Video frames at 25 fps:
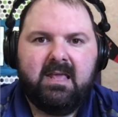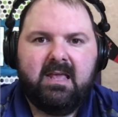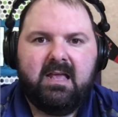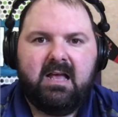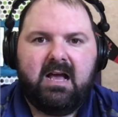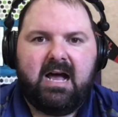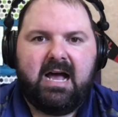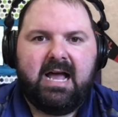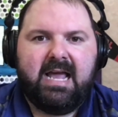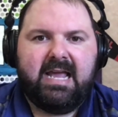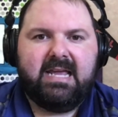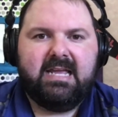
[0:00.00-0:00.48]

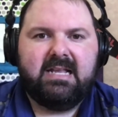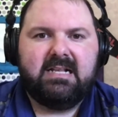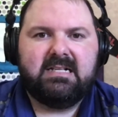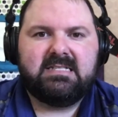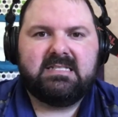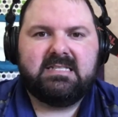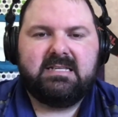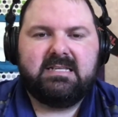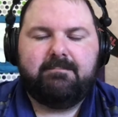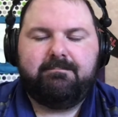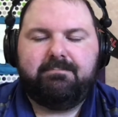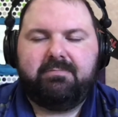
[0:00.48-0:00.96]
I can
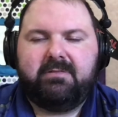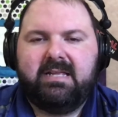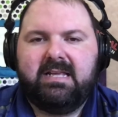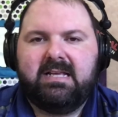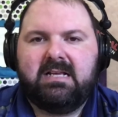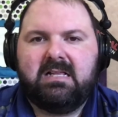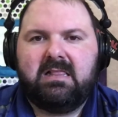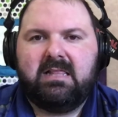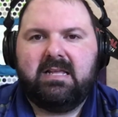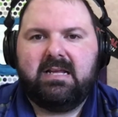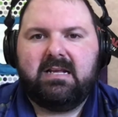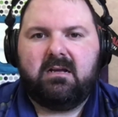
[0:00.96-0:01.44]
simply
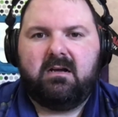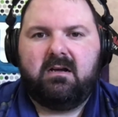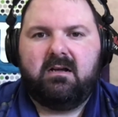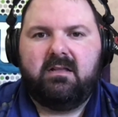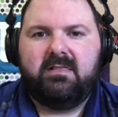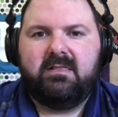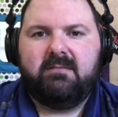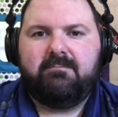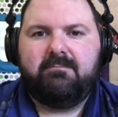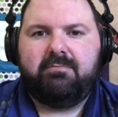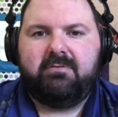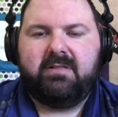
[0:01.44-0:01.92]
click
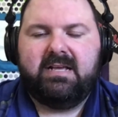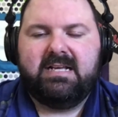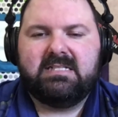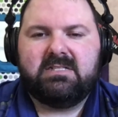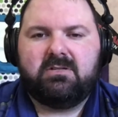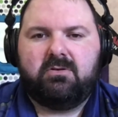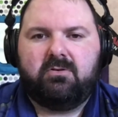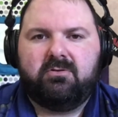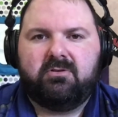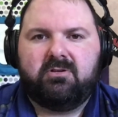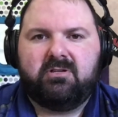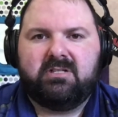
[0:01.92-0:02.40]
on the
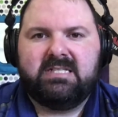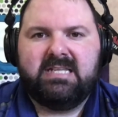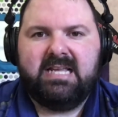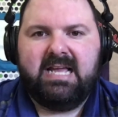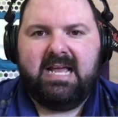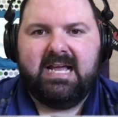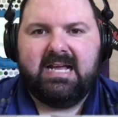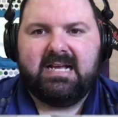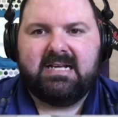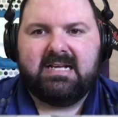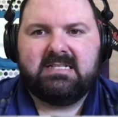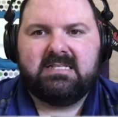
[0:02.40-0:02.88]
placeholder
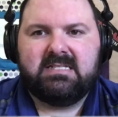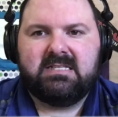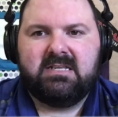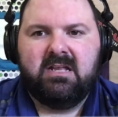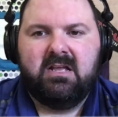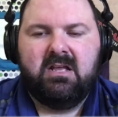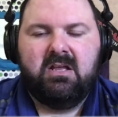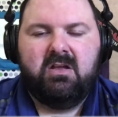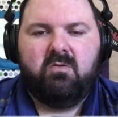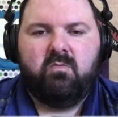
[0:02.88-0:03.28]
text,